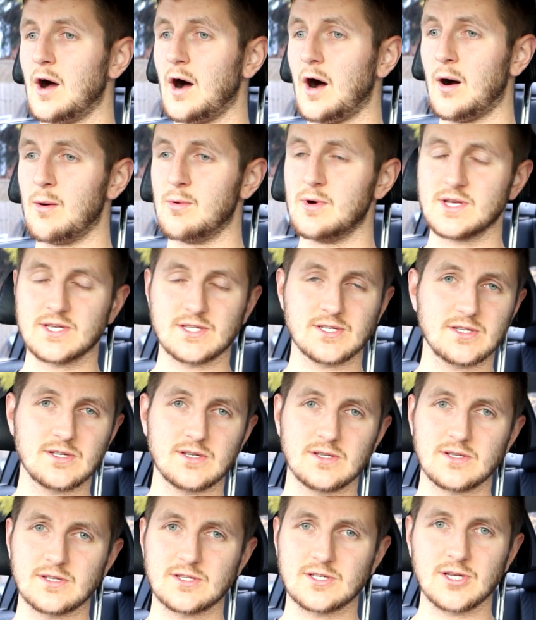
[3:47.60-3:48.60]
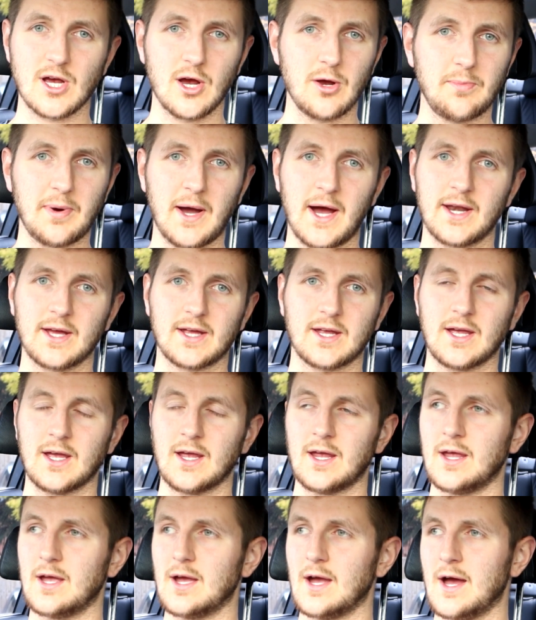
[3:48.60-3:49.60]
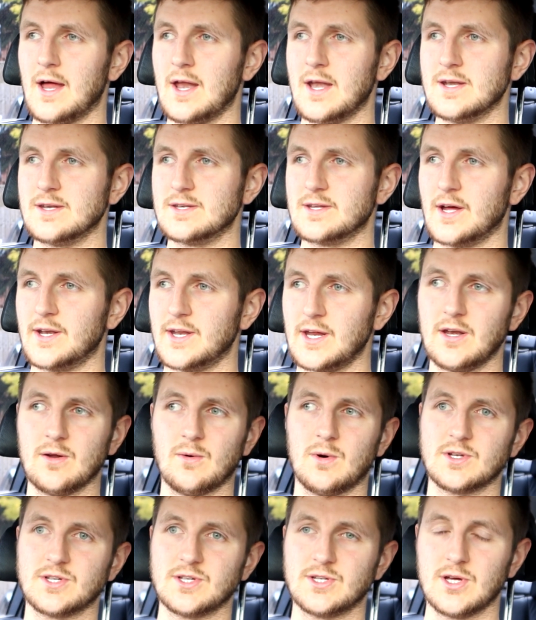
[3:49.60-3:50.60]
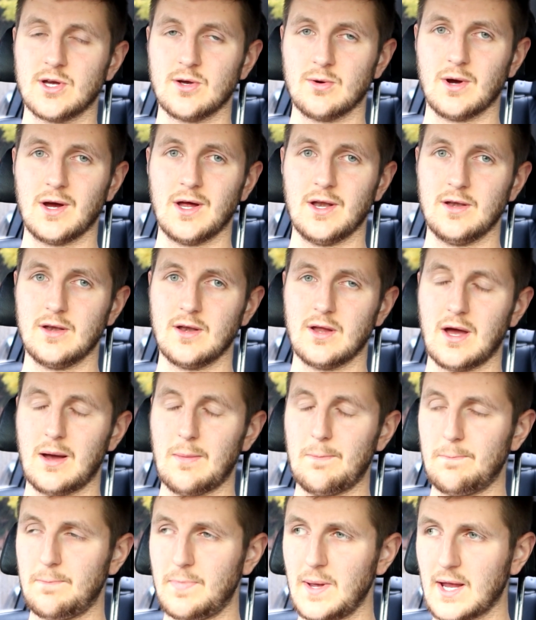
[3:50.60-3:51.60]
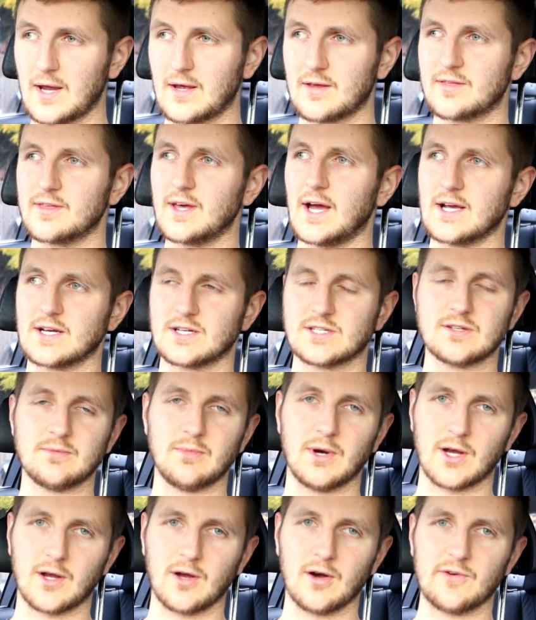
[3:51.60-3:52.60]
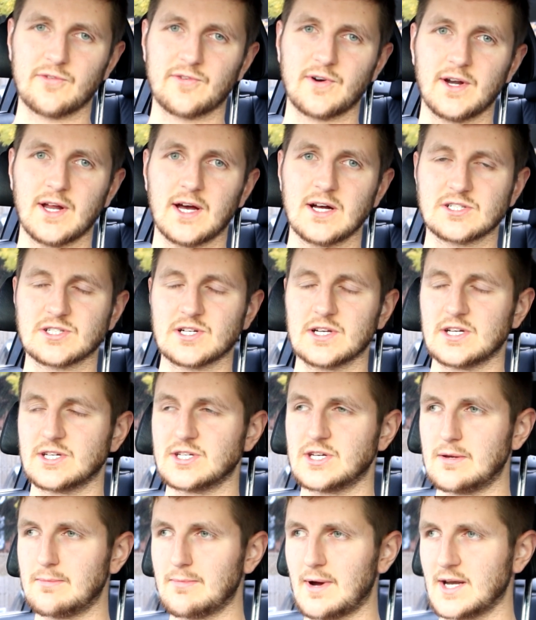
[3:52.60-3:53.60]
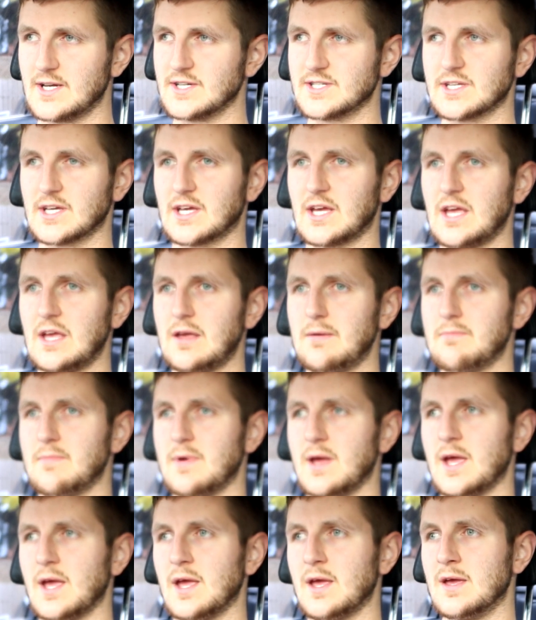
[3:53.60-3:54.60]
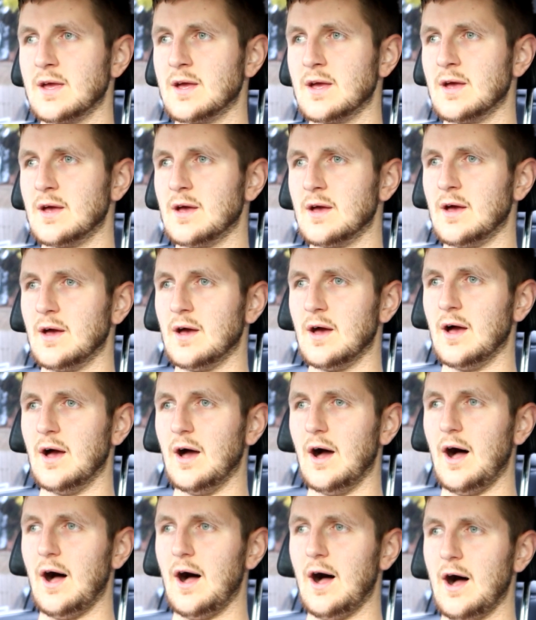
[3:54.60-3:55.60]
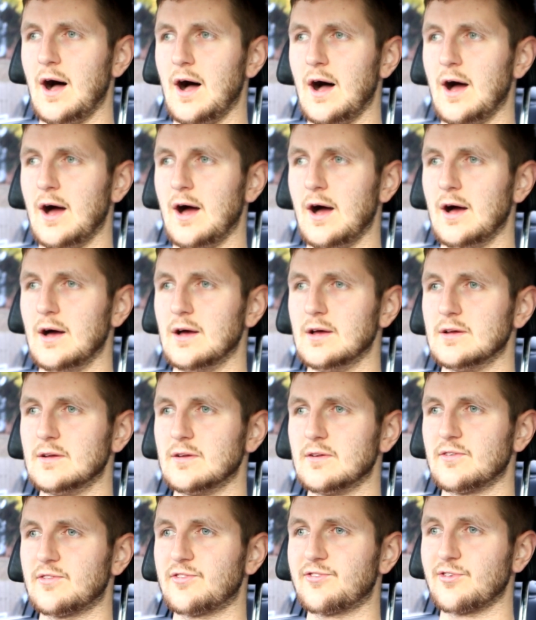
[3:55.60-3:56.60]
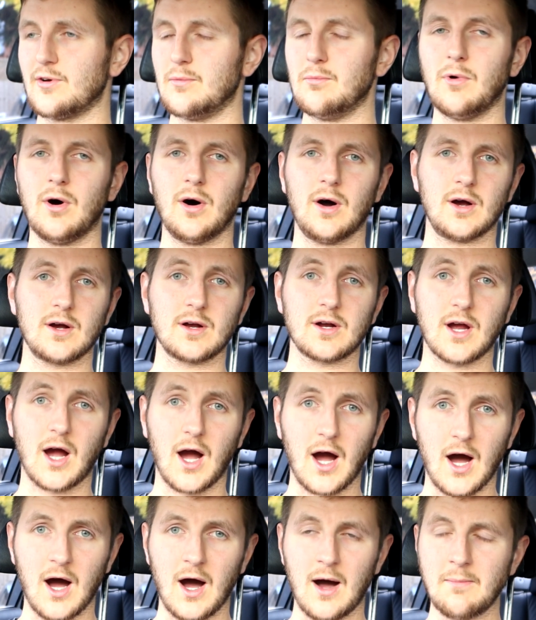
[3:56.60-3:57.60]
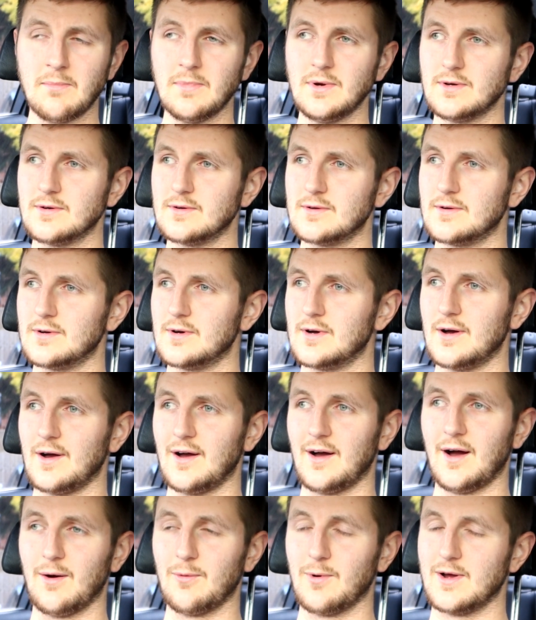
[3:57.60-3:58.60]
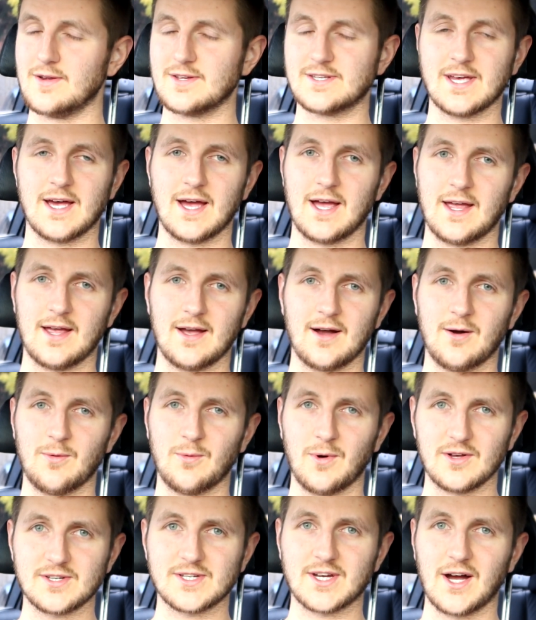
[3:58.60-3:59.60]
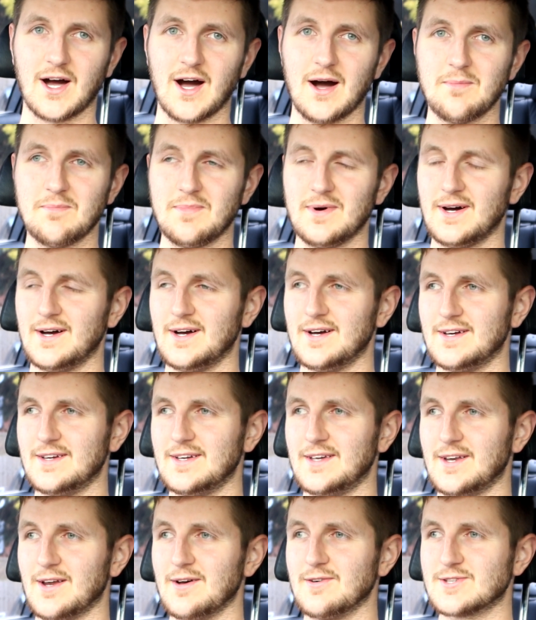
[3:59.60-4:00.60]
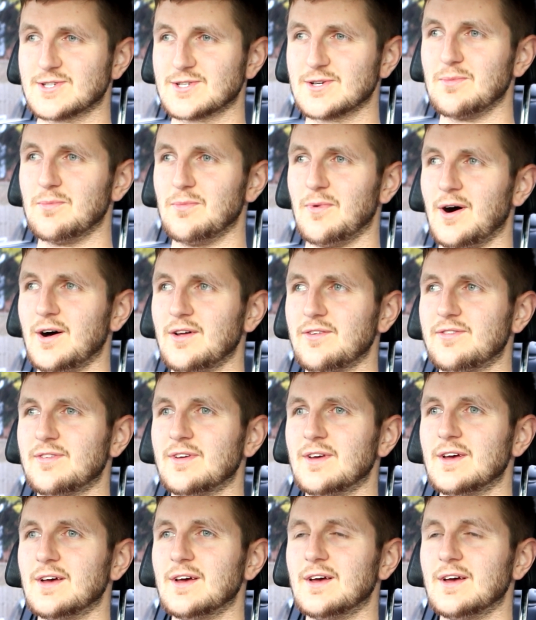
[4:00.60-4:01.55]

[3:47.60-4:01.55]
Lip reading: I was so panicky and I didn't know what to do. And a big thanks to my girlfriend. Actually, she managed to keep me somewhat calm. I won't say I was calm, but, you know, somewhat